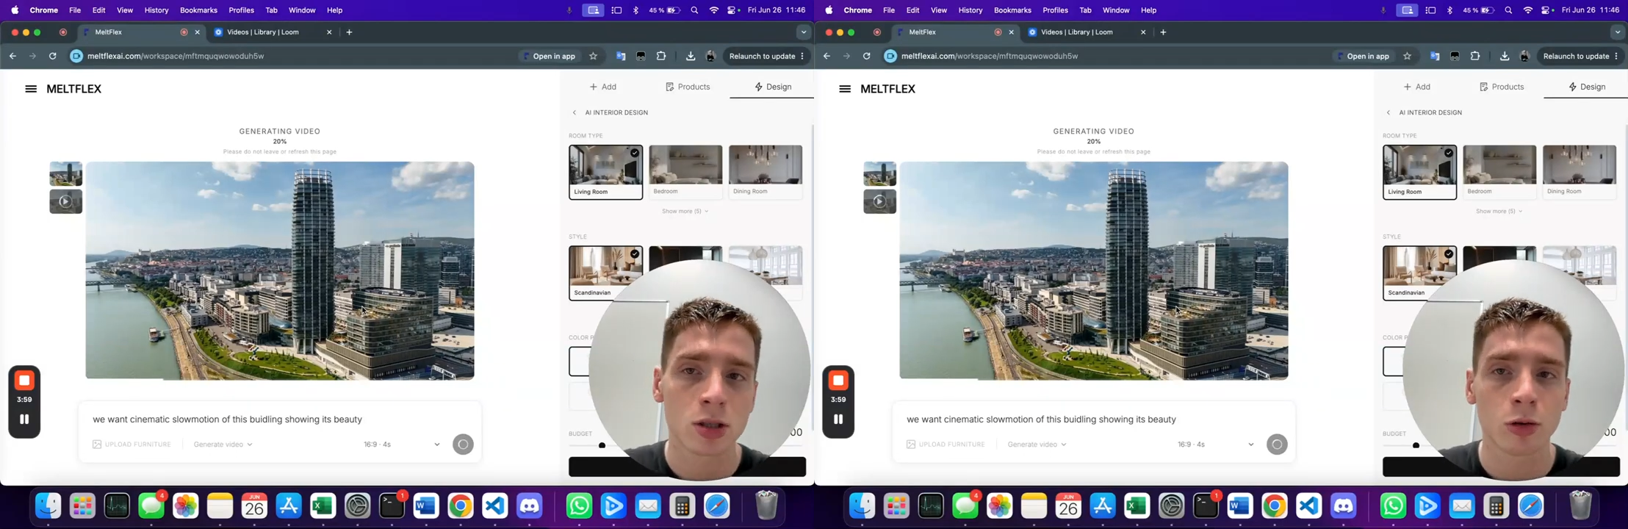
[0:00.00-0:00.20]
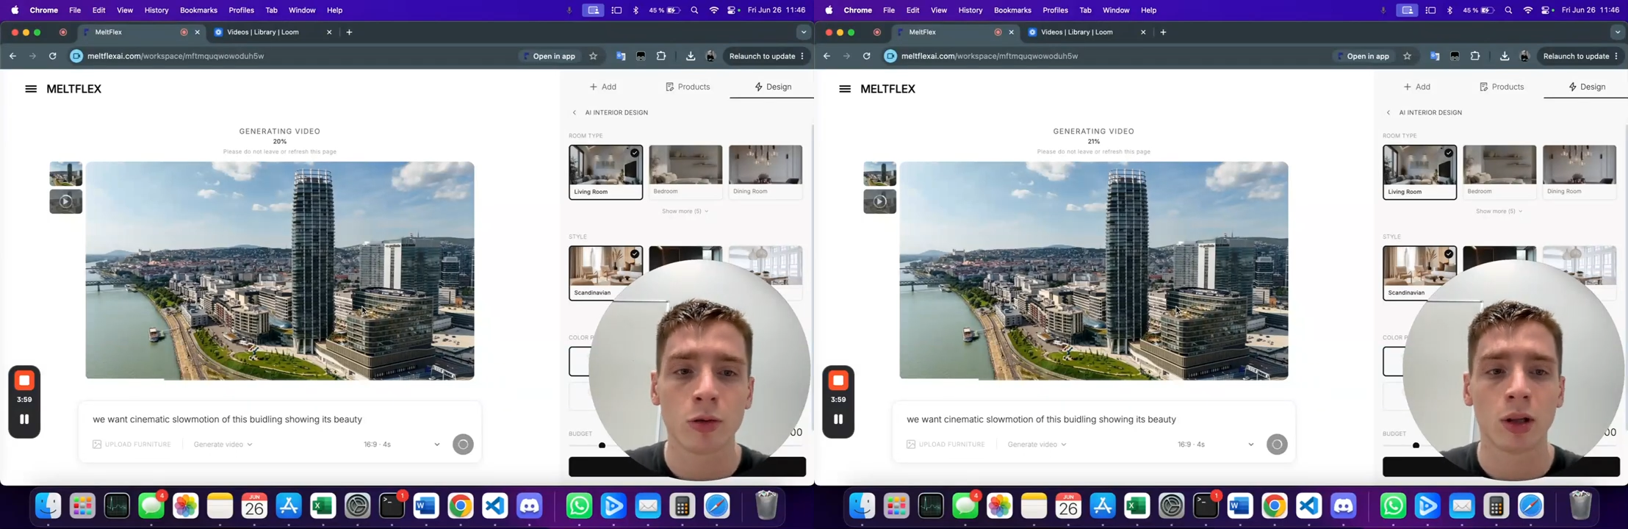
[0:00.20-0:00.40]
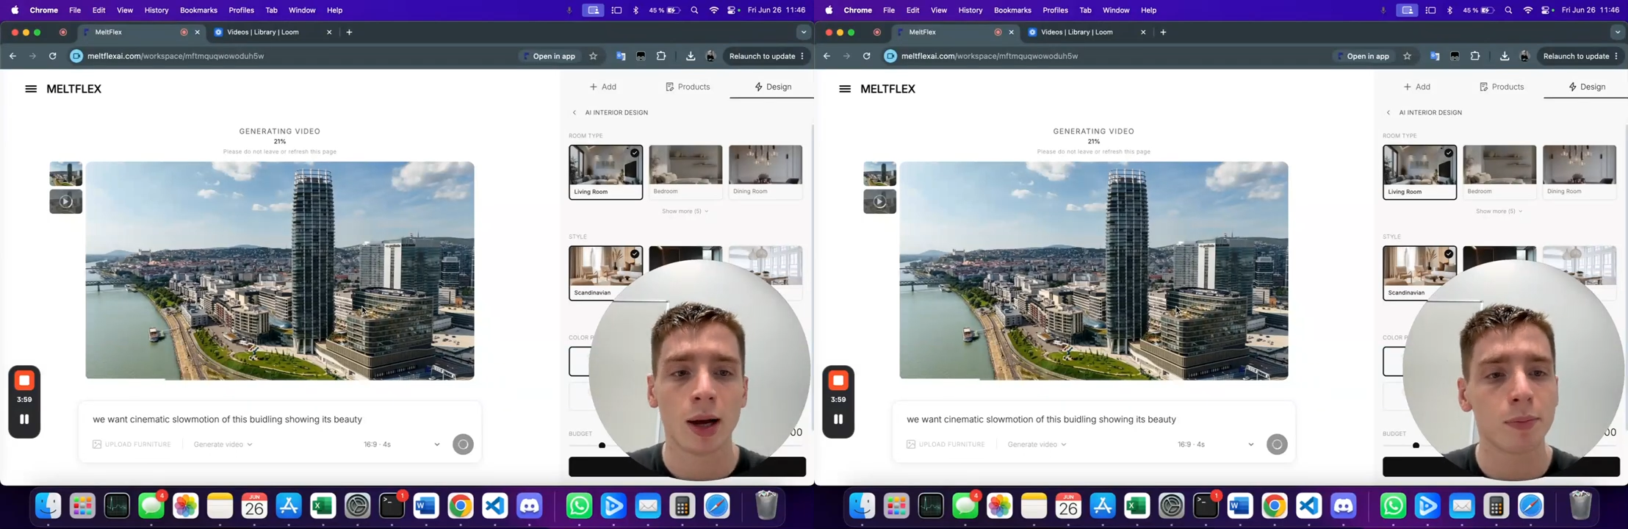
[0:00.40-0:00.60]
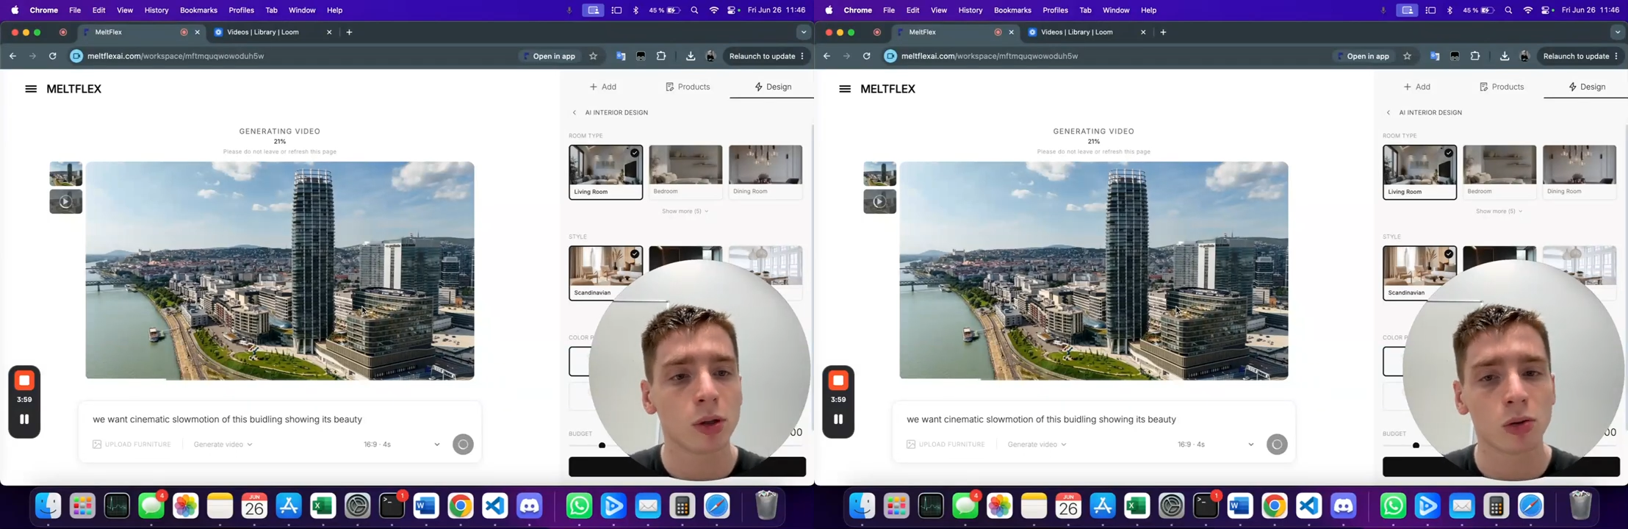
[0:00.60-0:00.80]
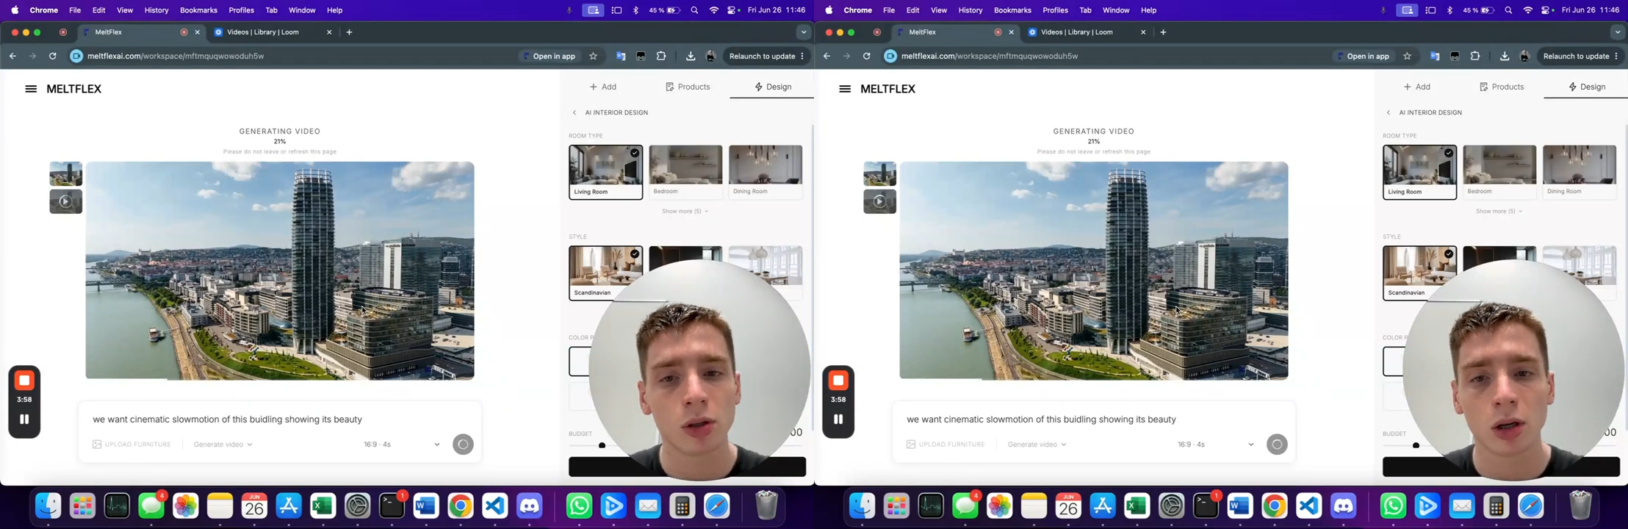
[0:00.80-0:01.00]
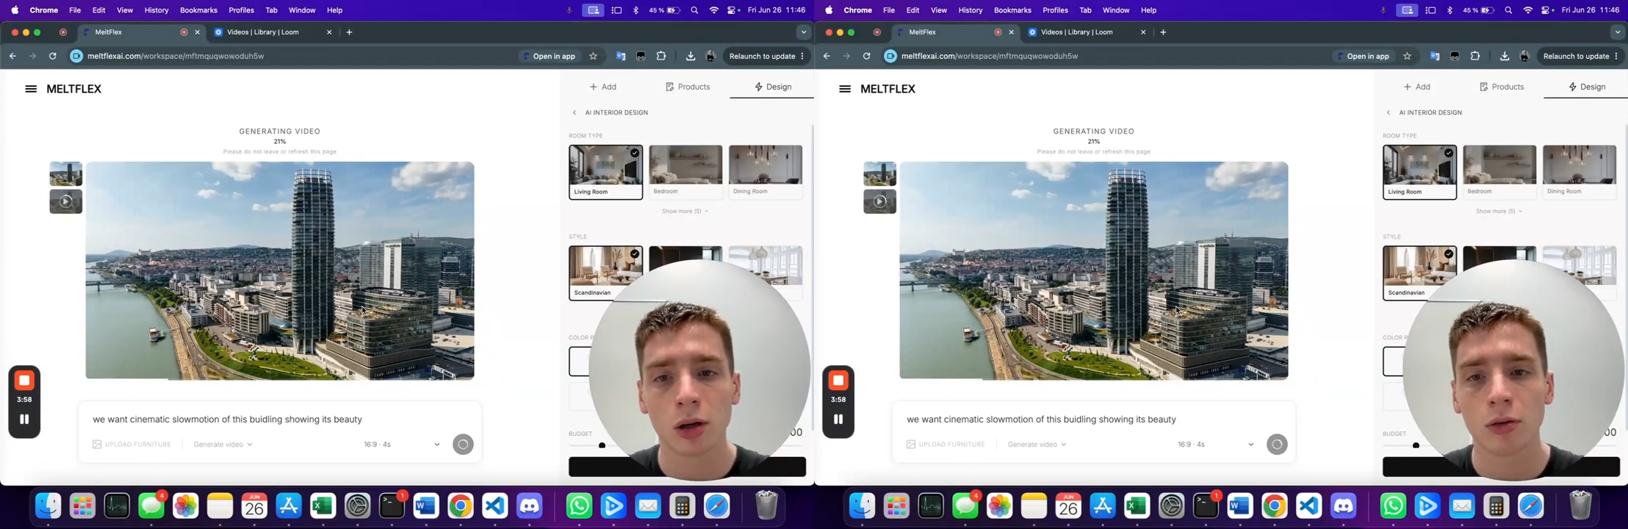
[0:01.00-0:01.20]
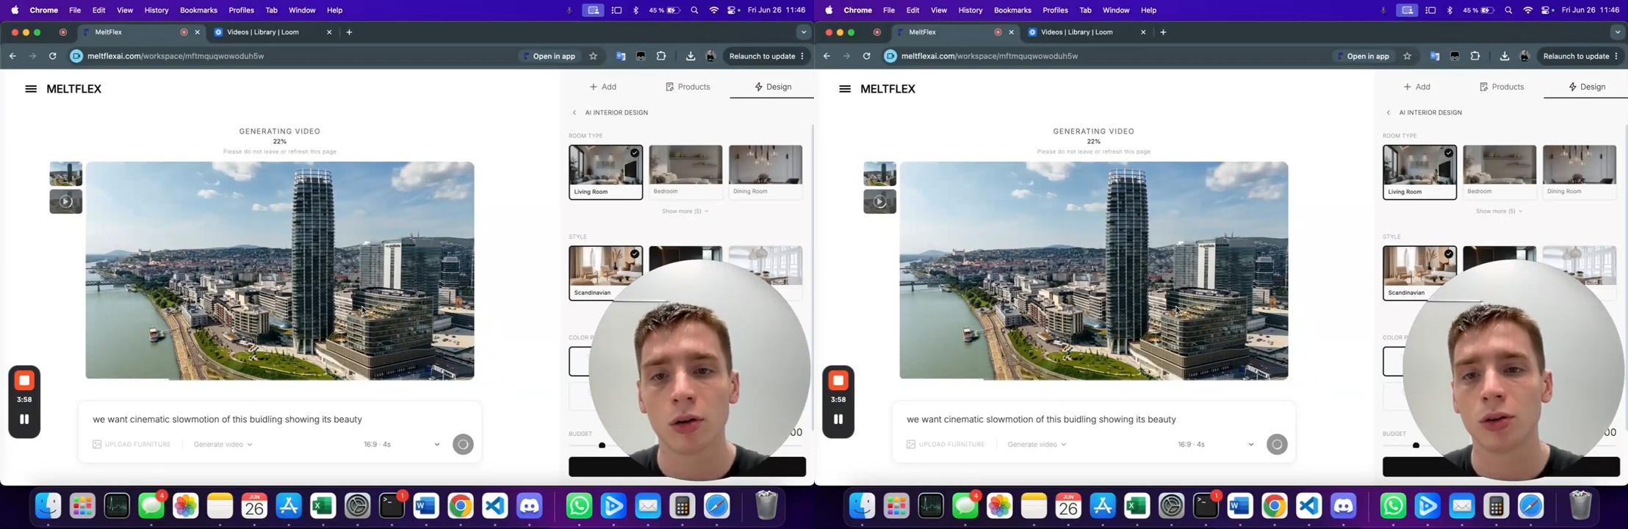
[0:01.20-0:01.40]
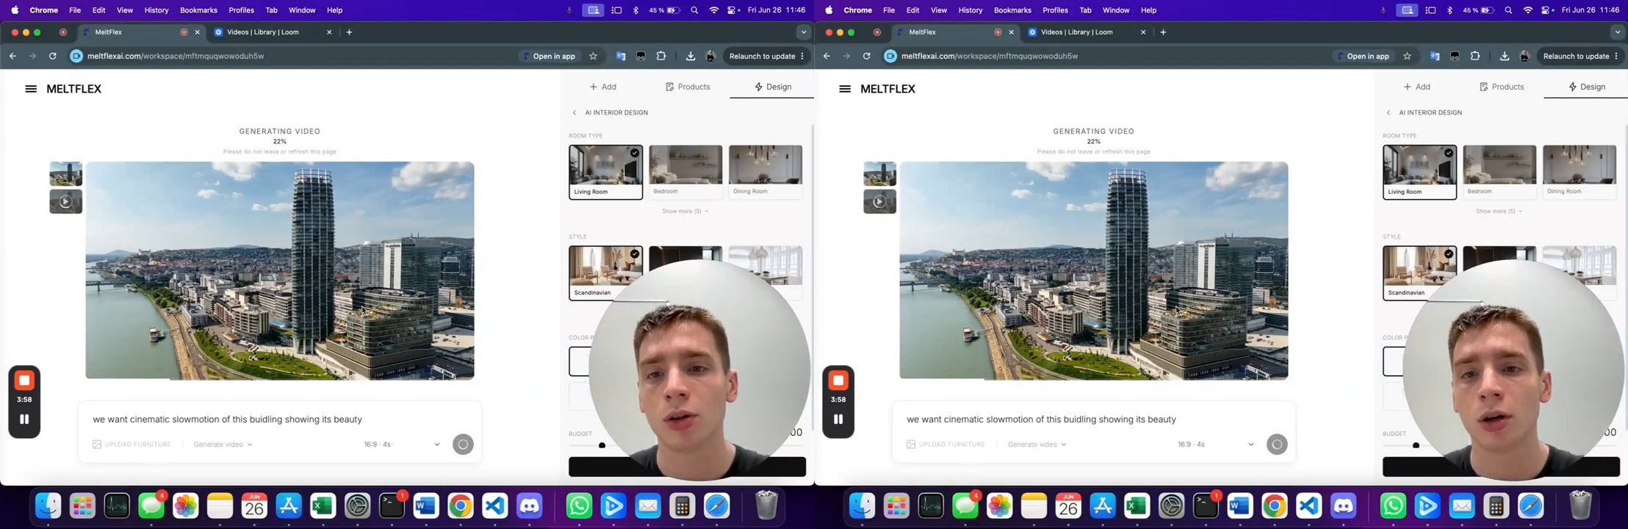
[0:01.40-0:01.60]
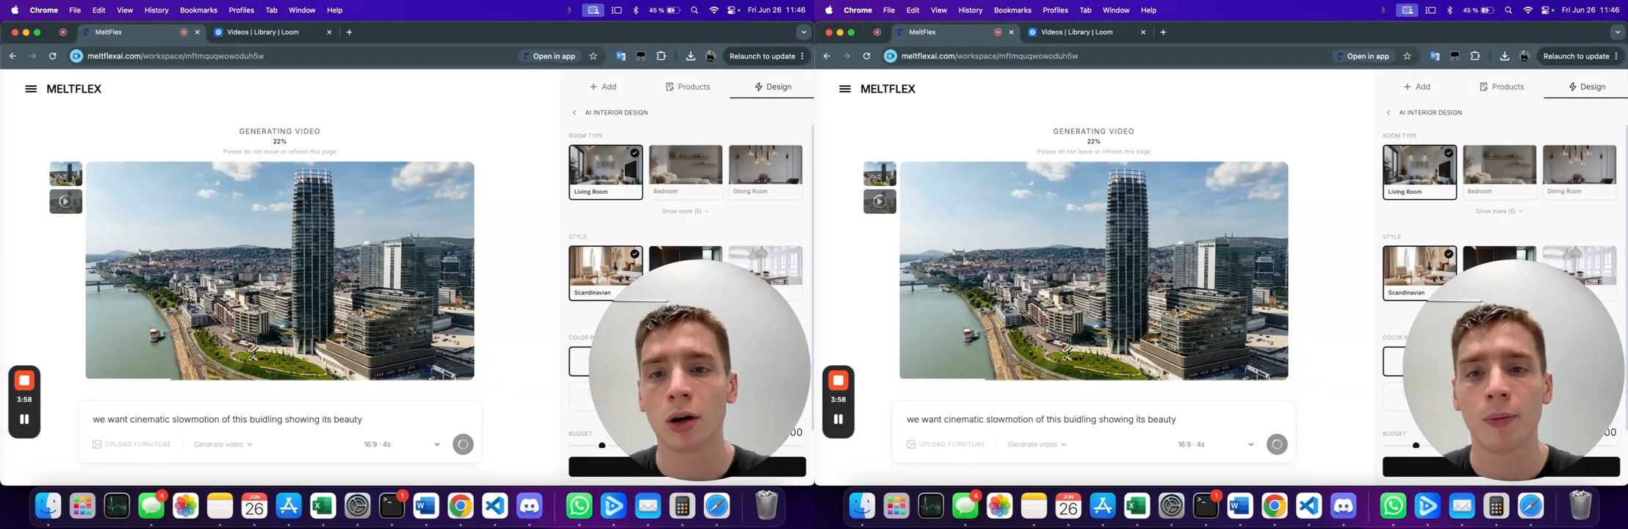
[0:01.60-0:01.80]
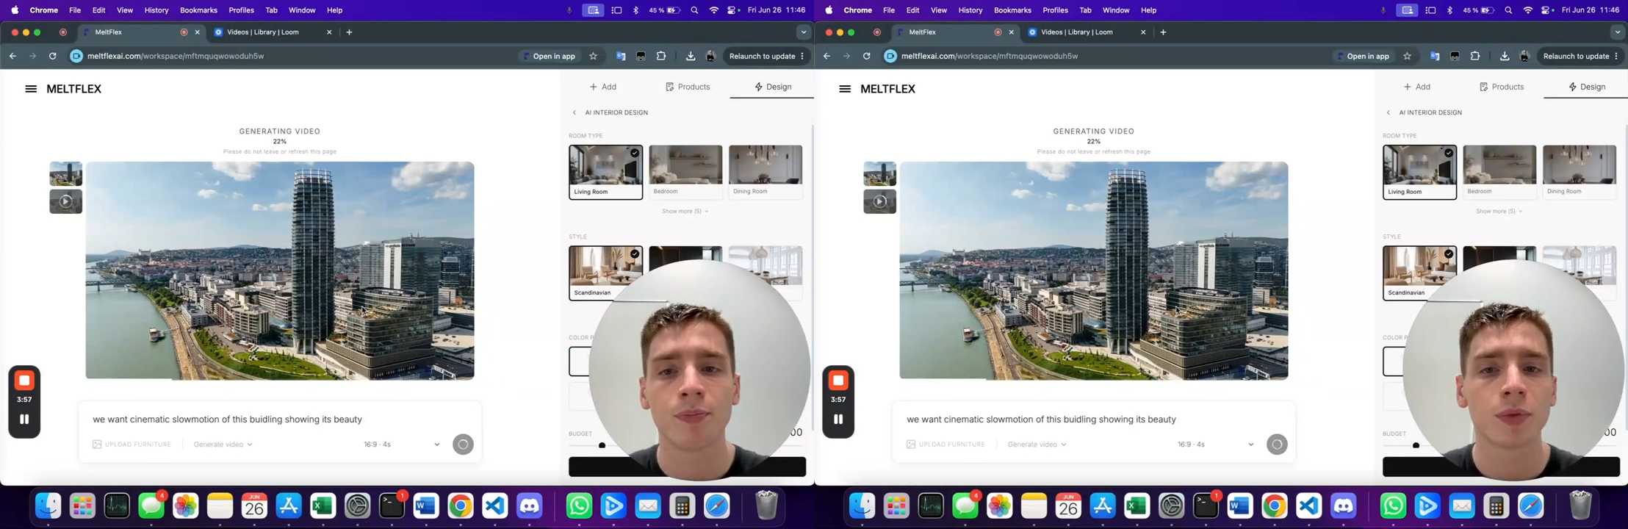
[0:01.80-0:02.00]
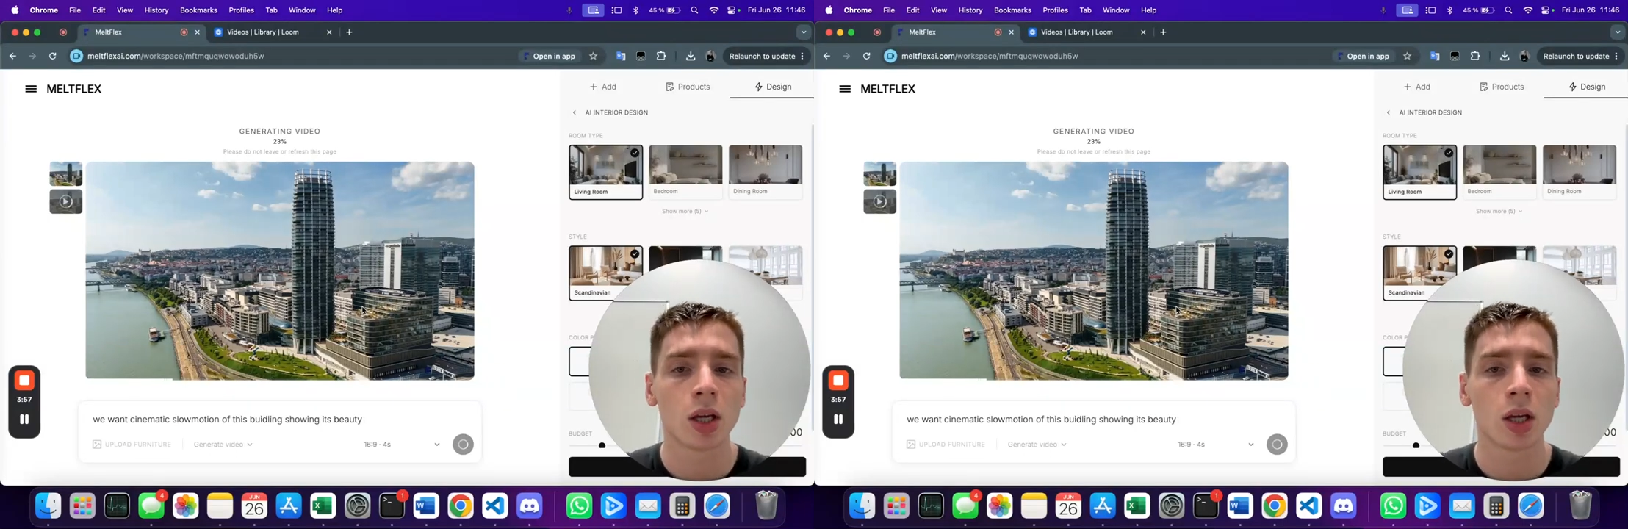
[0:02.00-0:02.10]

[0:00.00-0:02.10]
So we will upload the